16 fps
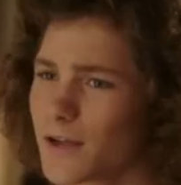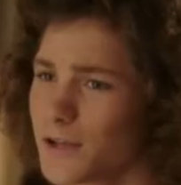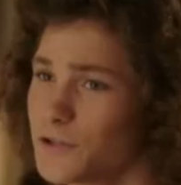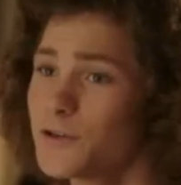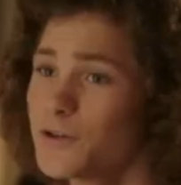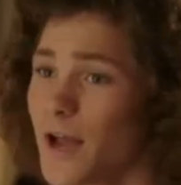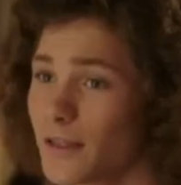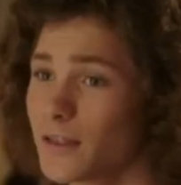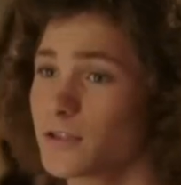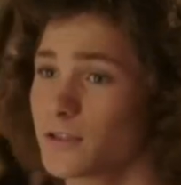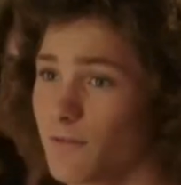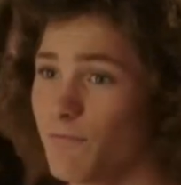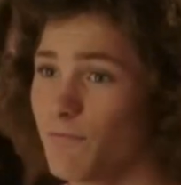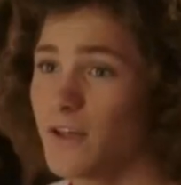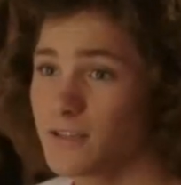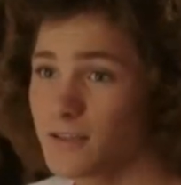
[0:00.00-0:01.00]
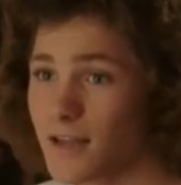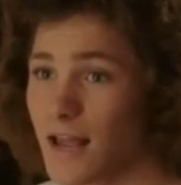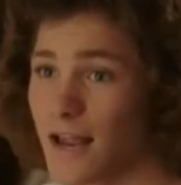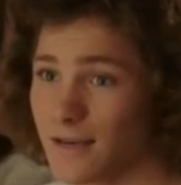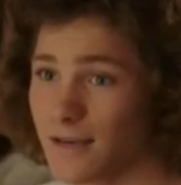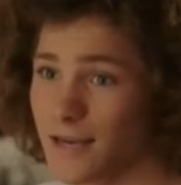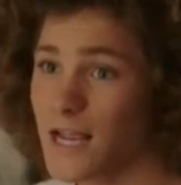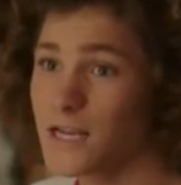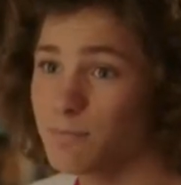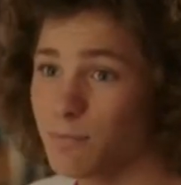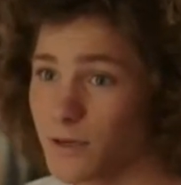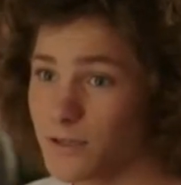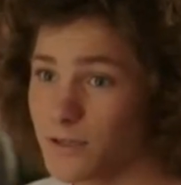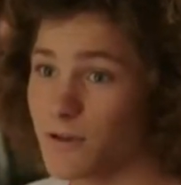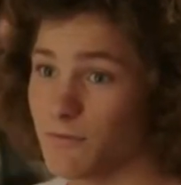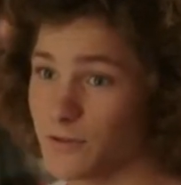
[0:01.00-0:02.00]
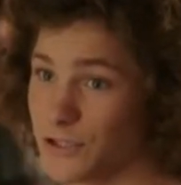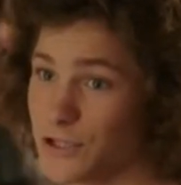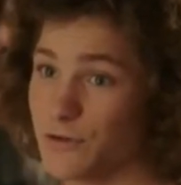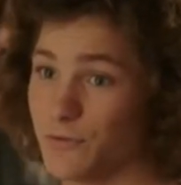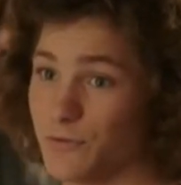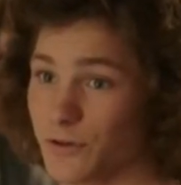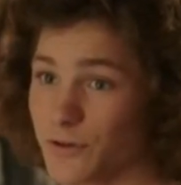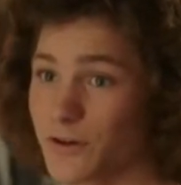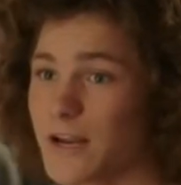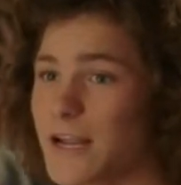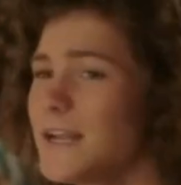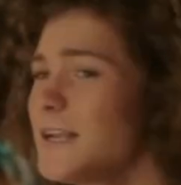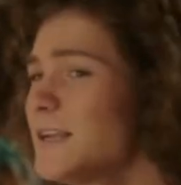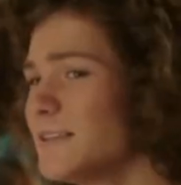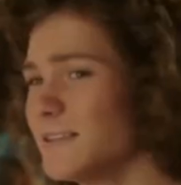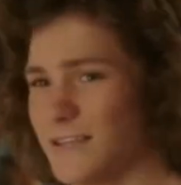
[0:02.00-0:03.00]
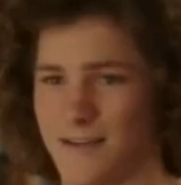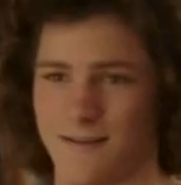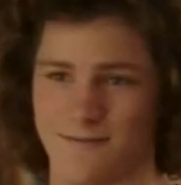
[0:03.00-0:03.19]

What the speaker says: Because you got the sophisticated taste buds of a junior. Easy.